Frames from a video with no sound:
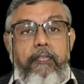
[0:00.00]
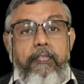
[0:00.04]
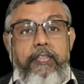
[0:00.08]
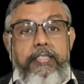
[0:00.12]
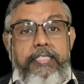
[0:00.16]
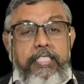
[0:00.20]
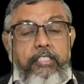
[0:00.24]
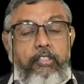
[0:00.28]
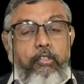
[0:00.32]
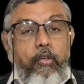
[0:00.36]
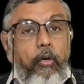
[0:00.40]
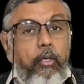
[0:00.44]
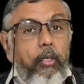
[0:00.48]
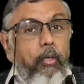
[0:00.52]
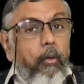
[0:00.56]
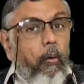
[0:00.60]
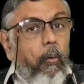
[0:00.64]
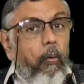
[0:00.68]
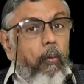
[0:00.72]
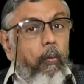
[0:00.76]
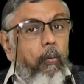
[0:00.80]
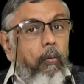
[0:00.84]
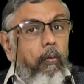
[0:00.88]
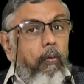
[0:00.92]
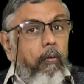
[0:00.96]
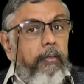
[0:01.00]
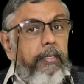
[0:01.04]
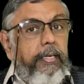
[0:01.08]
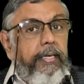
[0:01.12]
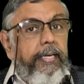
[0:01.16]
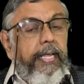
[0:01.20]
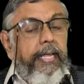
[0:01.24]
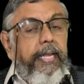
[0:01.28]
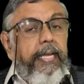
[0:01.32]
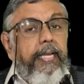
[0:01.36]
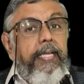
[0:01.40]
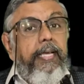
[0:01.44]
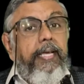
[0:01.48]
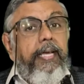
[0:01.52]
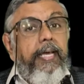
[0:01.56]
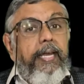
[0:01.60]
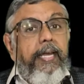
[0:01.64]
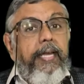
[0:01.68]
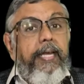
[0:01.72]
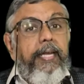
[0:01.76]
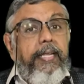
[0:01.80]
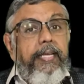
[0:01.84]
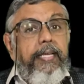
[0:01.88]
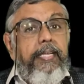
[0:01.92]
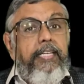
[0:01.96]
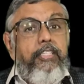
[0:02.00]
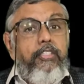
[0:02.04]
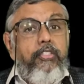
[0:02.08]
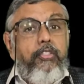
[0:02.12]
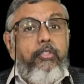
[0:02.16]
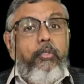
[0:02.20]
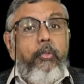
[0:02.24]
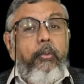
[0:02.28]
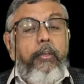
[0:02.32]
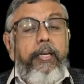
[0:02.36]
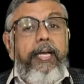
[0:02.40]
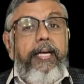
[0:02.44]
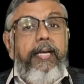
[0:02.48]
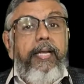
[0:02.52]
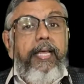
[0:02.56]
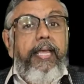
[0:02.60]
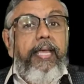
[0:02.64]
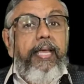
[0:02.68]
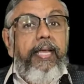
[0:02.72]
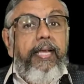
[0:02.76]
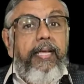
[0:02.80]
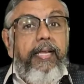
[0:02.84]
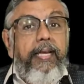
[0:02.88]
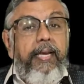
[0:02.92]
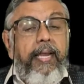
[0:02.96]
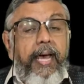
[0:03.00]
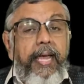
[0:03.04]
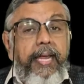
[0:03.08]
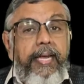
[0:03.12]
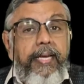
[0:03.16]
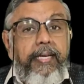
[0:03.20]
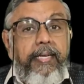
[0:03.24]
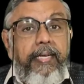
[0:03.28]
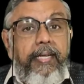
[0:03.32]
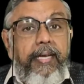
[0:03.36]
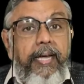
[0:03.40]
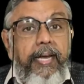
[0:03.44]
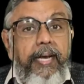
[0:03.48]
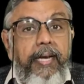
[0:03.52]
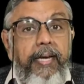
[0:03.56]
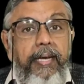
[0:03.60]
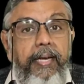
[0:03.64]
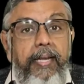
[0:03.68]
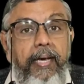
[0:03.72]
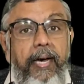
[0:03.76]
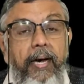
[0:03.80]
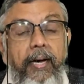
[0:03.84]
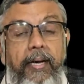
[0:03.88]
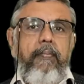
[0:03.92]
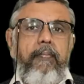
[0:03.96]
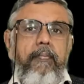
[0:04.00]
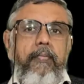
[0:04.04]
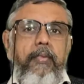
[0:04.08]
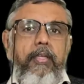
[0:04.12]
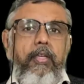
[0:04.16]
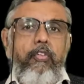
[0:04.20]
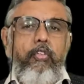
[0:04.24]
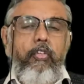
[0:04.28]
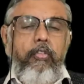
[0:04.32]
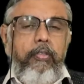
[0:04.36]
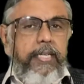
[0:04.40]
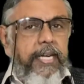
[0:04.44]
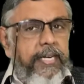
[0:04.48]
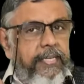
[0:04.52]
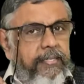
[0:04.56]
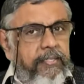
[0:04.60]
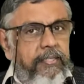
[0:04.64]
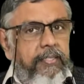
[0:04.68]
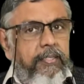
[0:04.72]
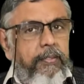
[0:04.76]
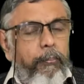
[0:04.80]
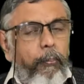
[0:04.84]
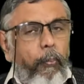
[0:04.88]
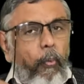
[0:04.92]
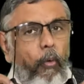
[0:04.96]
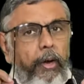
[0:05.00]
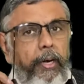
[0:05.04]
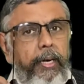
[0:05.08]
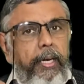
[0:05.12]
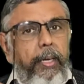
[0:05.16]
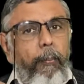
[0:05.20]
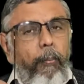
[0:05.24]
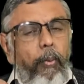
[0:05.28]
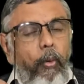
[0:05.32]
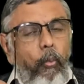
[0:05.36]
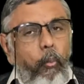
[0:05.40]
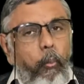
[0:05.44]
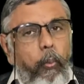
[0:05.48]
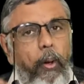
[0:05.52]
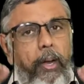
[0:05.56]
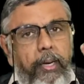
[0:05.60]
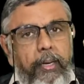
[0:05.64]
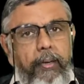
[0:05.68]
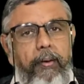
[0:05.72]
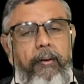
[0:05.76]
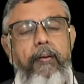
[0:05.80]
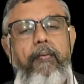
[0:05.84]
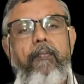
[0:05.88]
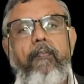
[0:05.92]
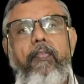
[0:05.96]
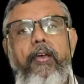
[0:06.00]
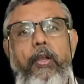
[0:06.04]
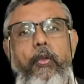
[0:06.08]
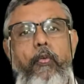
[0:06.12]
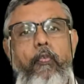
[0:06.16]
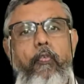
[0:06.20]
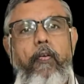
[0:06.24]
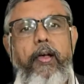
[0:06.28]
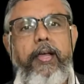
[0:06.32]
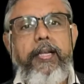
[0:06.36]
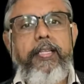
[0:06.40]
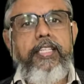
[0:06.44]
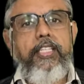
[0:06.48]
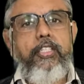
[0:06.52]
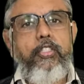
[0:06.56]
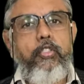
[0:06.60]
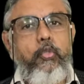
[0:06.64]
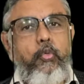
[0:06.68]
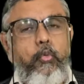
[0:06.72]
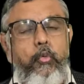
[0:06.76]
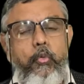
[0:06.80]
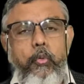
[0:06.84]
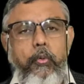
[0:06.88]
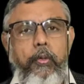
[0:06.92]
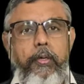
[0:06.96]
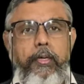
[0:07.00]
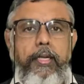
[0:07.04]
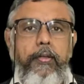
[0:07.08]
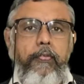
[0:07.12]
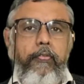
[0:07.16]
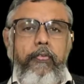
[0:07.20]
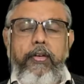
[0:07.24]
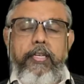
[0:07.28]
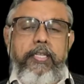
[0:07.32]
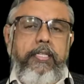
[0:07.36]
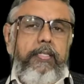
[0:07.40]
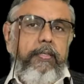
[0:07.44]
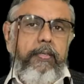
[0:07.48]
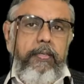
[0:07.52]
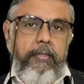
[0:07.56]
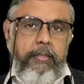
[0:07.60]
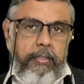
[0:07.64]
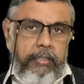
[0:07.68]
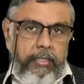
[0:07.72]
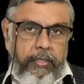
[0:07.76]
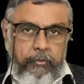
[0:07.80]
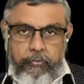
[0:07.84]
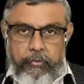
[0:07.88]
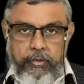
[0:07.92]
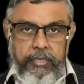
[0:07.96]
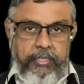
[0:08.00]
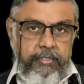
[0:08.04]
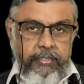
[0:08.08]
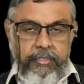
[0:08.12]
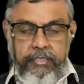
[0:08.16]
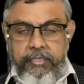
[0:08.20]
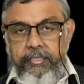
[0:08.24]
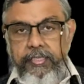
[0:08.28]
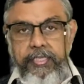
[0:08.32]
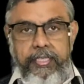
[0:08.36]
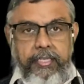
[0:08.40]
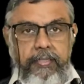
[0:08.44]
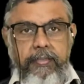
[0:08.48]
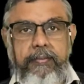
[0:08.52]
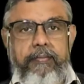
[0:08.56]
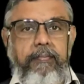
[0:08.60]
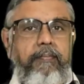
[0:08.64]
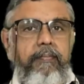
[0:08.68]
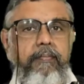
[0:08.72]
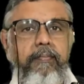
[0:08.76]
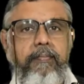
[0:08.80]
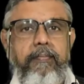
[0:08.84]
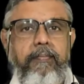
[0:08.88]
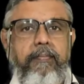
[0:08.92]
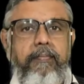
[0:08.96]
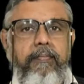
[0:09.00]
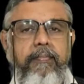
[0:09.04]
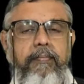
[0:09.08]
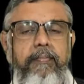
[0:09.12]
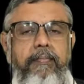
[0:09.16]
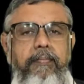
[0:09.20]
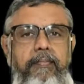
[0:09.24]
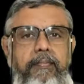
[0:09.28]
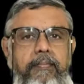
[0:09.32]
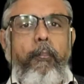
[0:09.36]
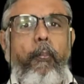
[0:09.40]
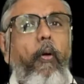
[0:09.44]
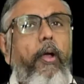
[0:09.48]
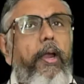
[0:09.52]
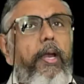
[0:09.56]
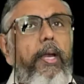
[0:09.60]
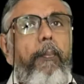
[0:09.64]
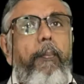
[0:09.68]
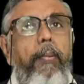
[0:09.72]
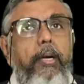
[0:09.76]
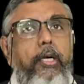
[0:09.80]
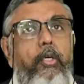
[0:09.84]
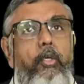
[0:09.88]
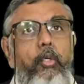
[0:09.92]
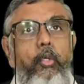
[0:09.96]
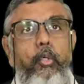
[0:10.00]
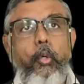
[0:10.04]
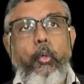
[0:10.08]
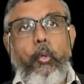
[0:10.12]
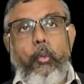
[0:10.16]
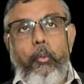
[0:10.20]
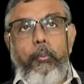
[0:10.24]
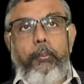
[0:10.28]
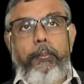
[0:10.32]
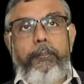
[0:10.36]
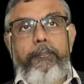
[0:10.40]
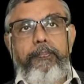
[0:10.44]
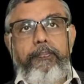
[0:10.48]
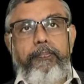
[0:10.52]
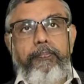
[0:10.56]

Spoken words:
has got all the ingredients to get ignited. So that's point number 1, where you find these two differences here. Point number 2,